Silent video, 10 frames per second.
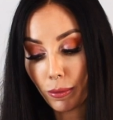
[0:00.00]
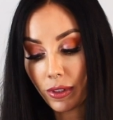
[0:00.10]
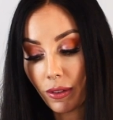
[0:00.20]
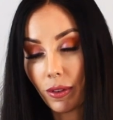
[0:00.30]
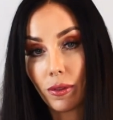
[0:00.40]

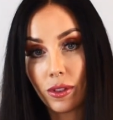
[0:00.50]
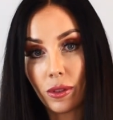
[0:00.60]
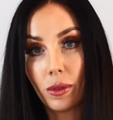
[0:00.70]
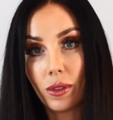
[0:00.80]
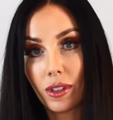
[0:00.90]
Seven of
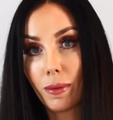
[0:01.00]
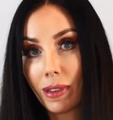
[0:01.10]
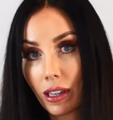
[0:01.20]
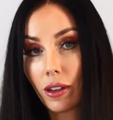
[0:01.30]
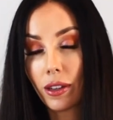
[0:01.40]
Swords, and I'm
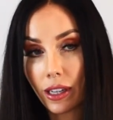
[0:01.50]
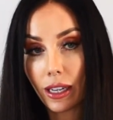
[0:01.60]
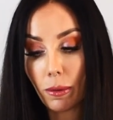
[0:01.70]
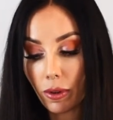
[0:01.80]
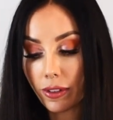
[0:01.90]
like,
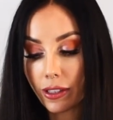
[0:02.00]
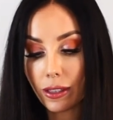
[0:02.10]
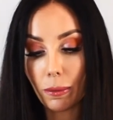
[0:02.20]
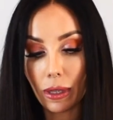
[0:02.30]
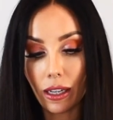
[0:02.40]
okay, what is this
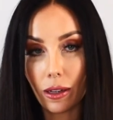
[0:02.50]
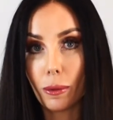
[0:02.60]
about?